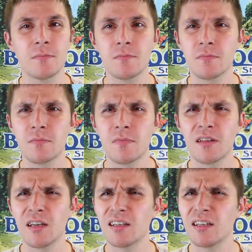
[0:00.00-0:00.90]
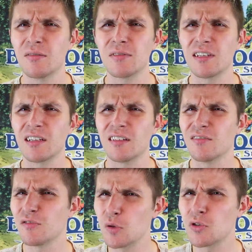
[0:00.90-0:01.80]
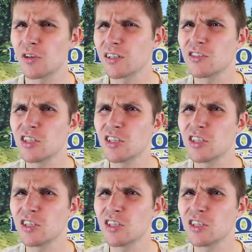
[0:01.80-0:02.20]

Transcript: I think it was like a food truck